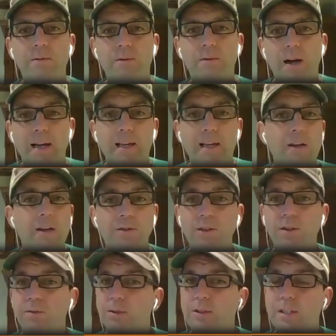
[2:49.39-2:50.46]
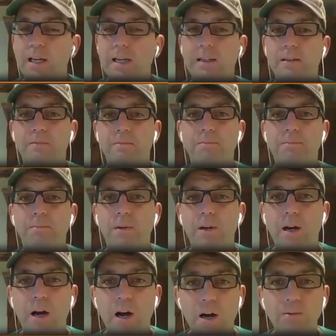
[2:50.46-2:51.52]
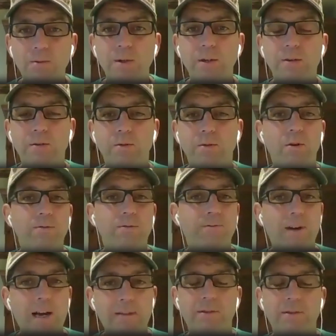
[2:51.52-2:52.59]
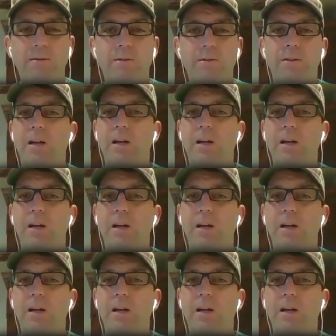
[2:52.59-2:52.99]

well, I guess you would take 100 or 500.